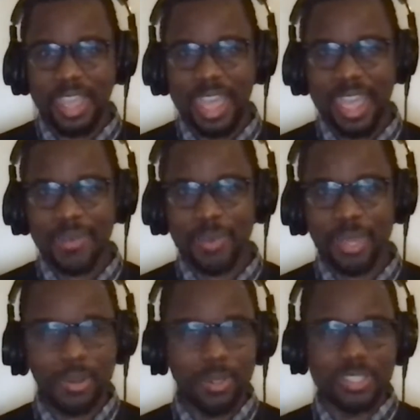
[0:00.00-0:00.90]
and
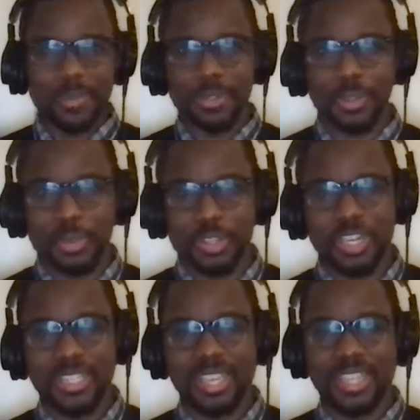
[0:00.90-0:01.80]
we called dibs on those
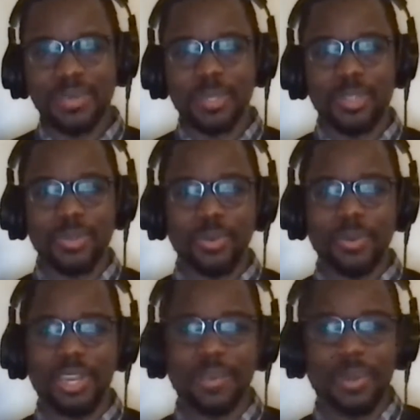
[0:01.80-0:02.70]
30 days and we saw it,